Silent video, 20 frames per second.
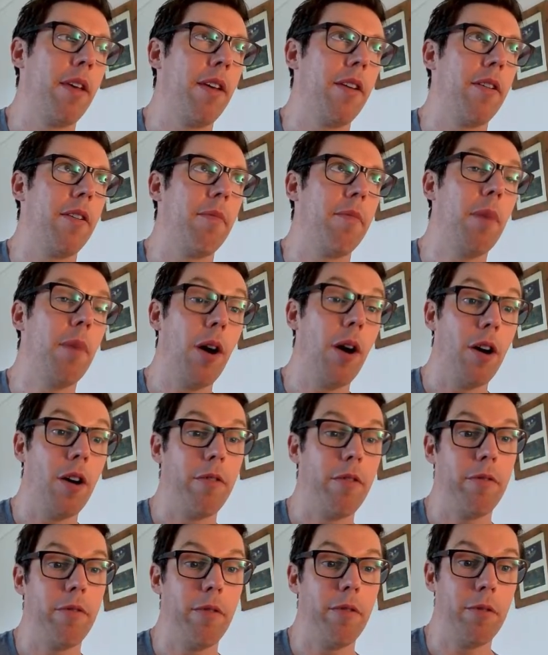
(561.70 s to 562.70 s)
bar
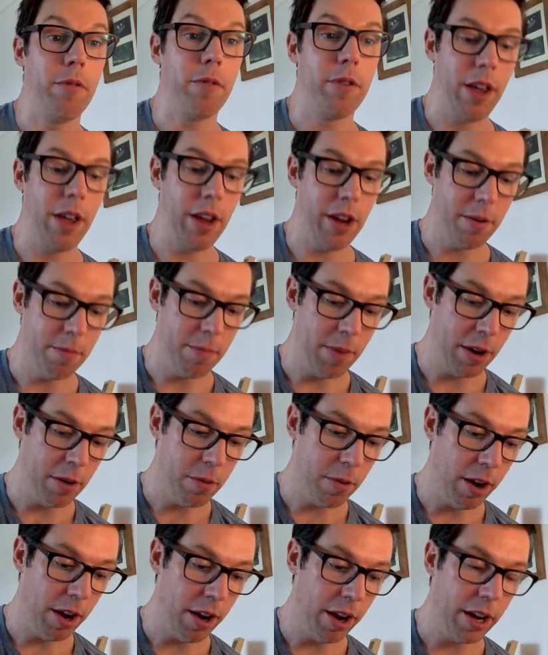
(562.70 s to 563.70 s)
for, it can be
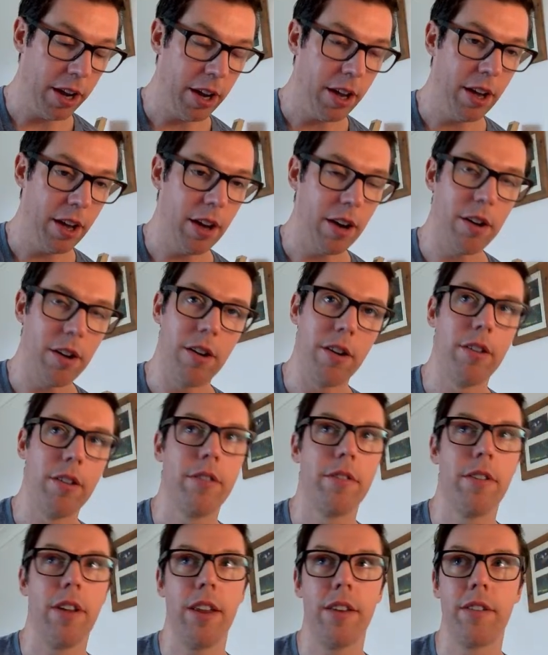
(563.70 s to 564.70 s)
quite like
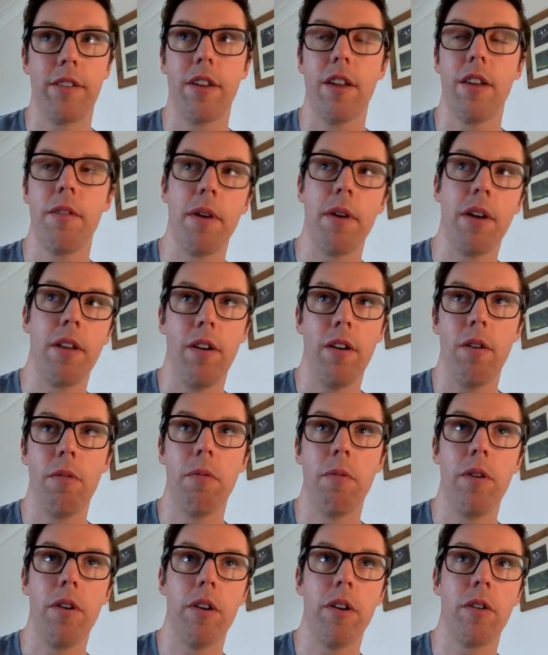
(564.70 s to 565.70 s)
it's going to be a lot of
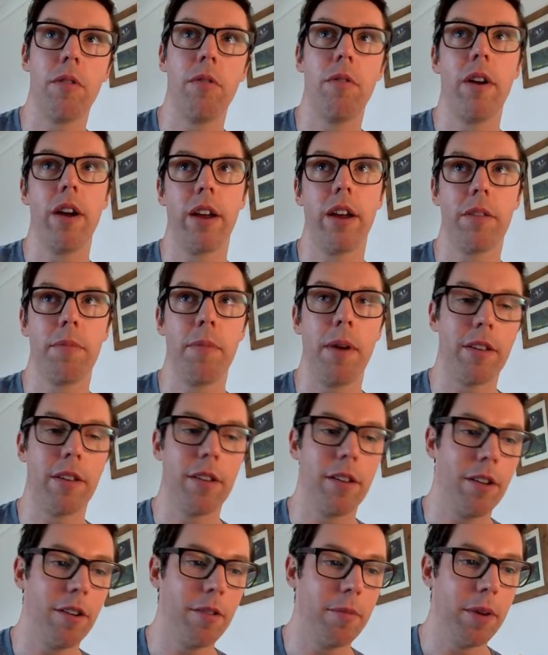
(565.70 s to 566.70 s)
work, or I expect
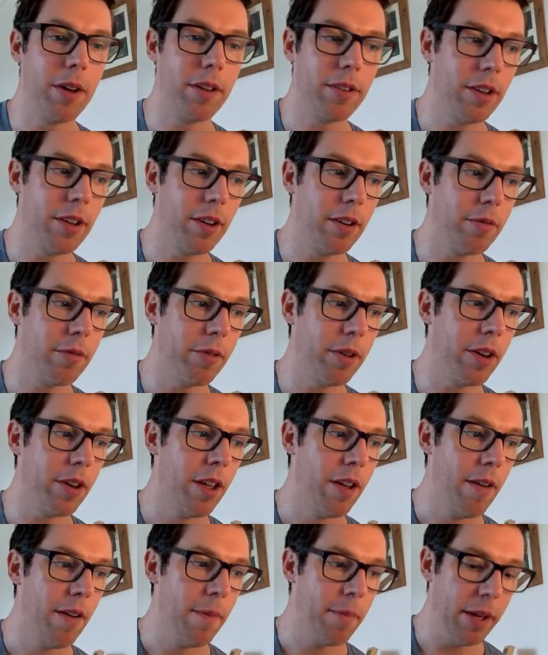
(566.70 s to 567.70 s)
a lot of myself. And
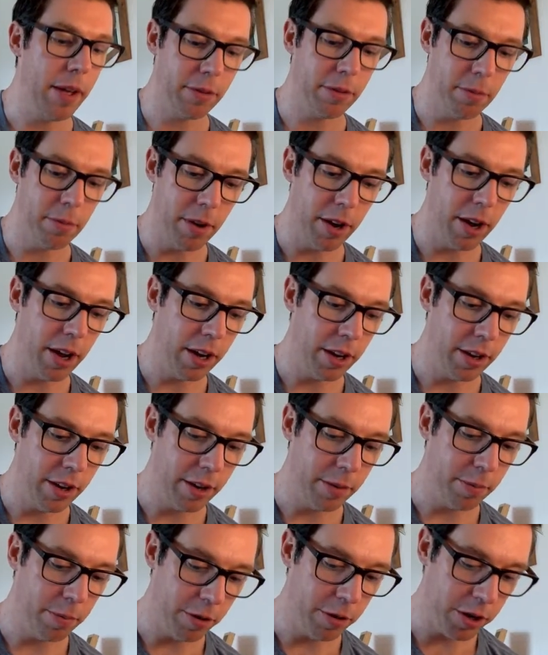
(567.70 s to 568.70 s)
that's why
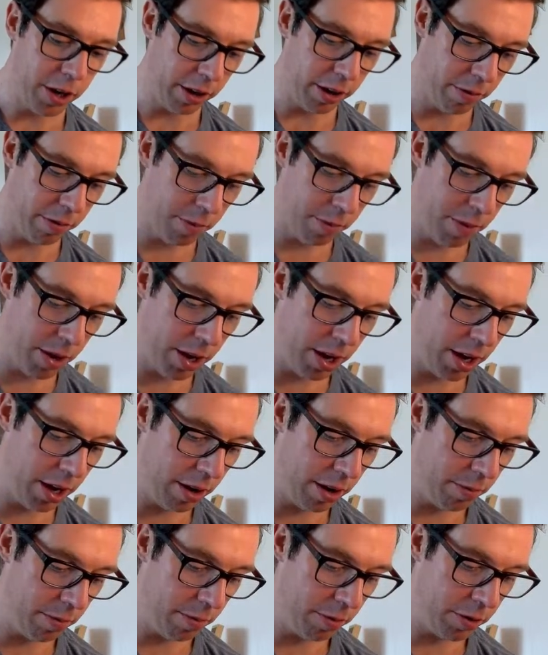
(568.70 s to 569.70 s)
this project for
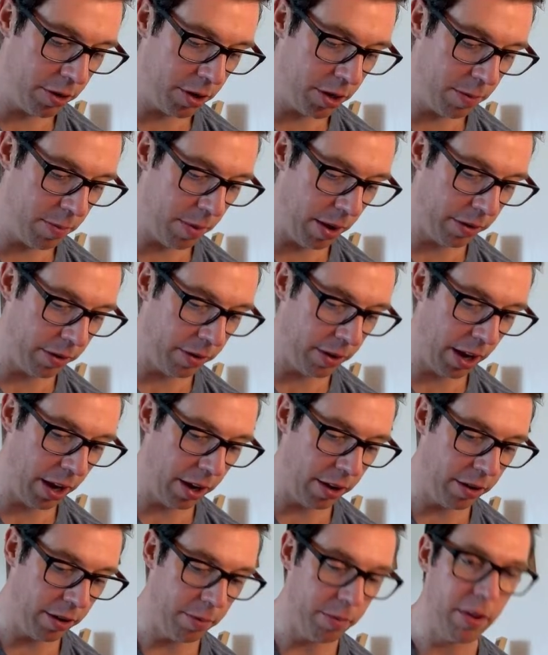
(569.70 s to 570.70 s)
me was just about
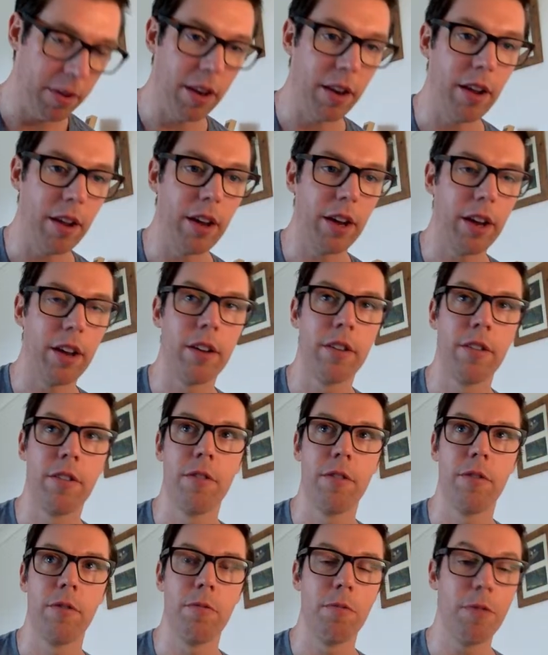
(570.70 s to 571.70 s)
setting something like
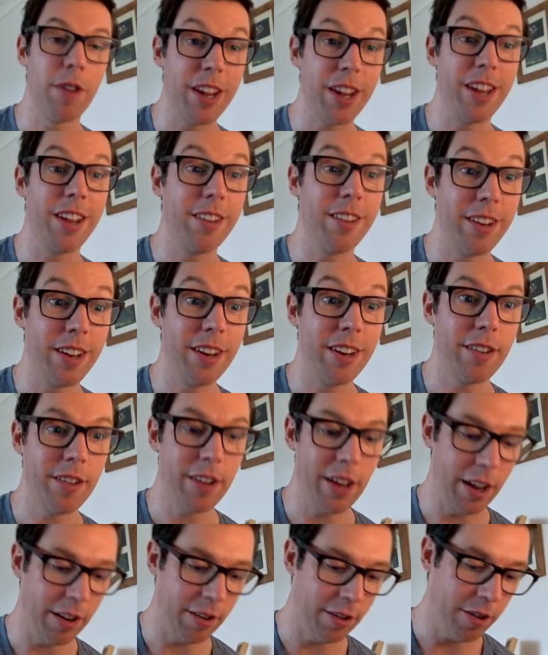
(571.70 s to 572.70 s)
really easy to
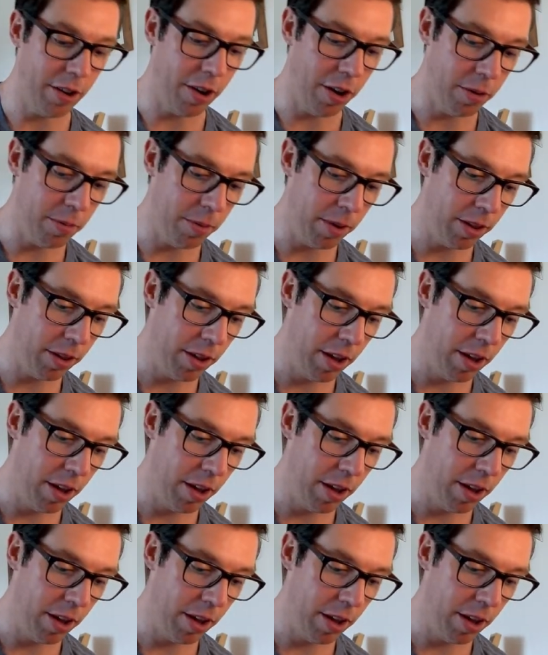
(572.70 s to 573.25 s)
get started with,